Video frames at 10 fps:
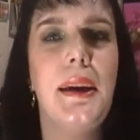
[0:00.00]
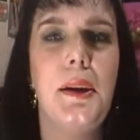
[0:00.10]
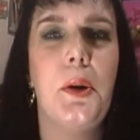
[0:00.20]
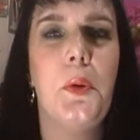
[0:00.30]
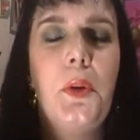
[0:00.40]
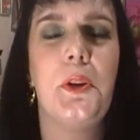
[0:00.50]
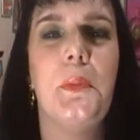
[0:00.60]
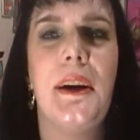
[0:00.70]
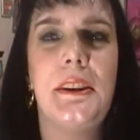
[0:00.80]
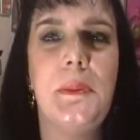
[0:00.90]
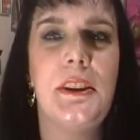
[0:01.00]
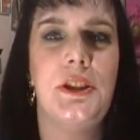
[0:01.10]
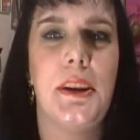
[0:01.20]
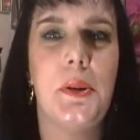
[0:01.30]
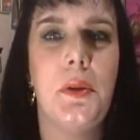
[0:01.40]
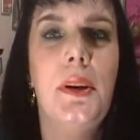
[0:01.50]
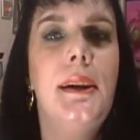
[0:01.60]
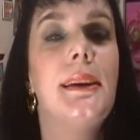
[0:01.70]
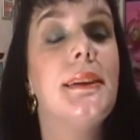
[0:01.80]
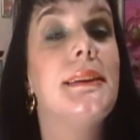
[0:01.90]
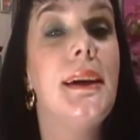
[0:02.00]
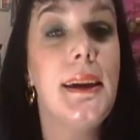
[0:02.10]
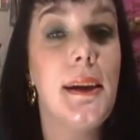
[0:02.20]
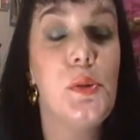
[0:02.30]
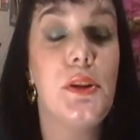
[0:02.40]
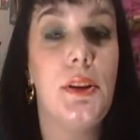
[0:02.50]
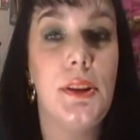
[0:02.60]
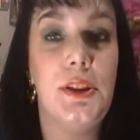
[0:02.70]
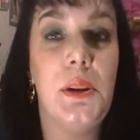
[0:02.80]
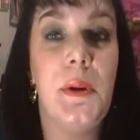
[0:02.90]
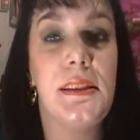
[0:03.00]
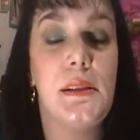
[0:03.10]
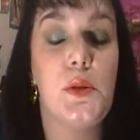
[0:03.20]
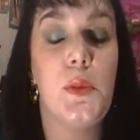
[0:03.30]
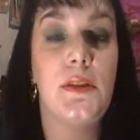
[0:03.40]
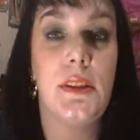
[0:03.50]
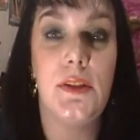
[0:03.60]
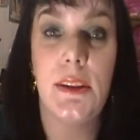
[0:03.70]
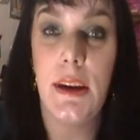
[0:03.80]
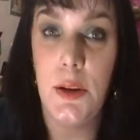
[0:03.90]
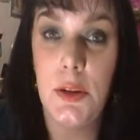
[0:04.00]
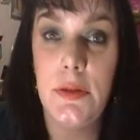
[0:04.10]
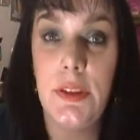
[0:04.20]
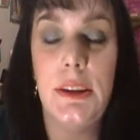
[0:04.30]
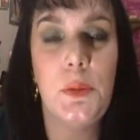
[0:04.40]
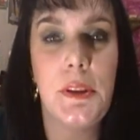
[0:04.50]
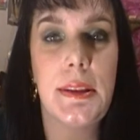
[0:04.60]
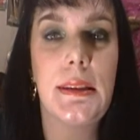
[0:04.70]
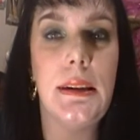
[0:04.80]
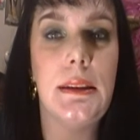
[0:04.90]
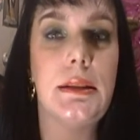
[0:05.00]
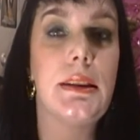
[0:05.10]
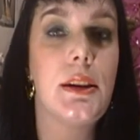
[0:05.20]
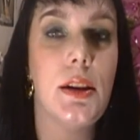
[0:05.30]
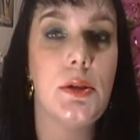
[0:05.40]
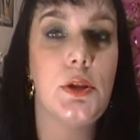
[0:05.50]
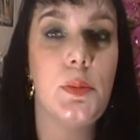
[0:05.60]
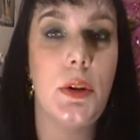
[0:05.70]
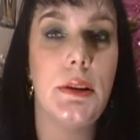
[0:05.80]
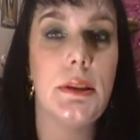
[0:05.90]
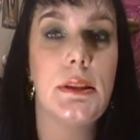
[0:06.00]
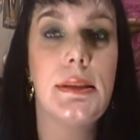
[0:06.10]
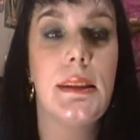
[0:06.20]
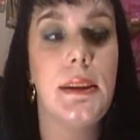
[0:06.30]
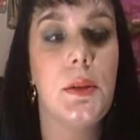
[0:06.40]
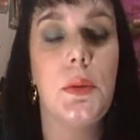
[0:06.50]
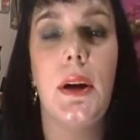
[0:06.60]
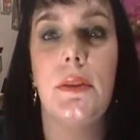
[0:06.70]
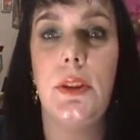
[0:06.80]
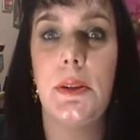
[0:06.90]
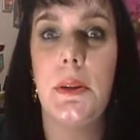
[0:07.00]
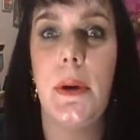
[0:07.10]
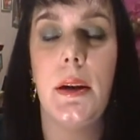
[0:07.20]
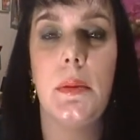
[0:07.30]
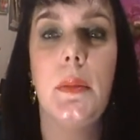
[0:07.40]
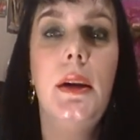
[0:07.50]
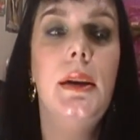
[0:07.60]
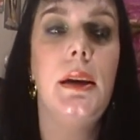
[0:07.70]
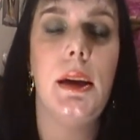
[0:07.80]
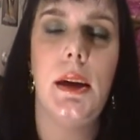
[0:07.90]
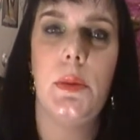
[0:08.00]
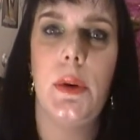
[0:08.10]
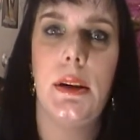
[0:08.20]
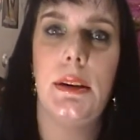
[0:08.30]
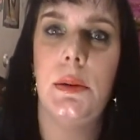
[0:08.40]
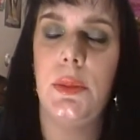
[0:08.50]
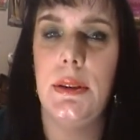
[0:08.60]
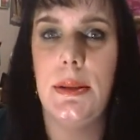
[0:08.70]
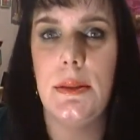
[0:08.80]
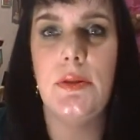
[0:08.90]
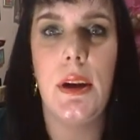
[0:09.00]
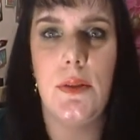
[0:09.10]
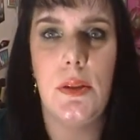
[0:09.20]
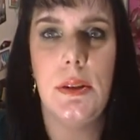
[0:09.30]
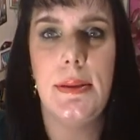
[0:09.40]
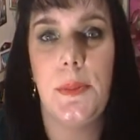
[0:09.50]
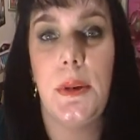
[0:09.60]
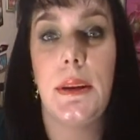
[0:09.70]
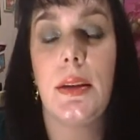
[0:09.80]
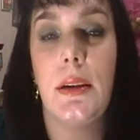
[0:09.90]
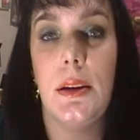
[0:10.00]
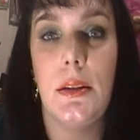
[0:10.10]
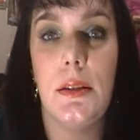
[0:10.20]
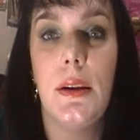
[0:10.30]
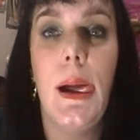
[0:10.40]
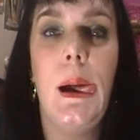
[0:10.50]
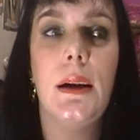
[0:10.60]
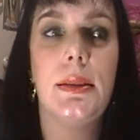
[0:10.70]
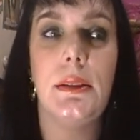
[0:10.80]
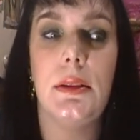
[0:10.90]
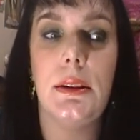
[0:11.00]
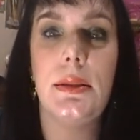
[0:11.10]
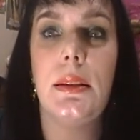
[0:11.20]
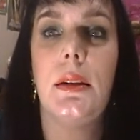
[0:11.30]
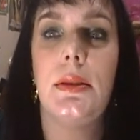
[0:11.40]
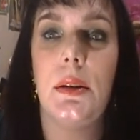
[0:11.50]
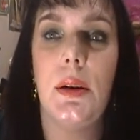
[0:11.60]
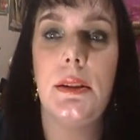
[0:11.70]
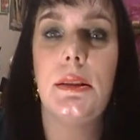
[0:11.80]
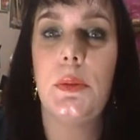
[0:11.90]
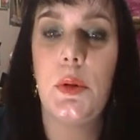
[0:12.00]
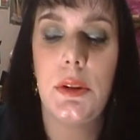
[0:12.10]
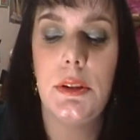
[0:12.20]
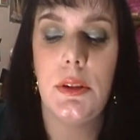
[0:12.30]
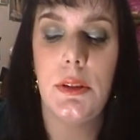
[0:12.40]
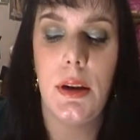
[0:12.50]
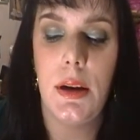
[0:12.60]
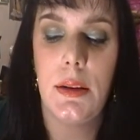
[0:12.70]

Hey y'all, welcome back to my channel. Today I want to talk to you about some of my favorite e.l.f., NYC, and LA Colors products. I know I've talked about them in my empties and favorites and my declutter series, so I just wanted to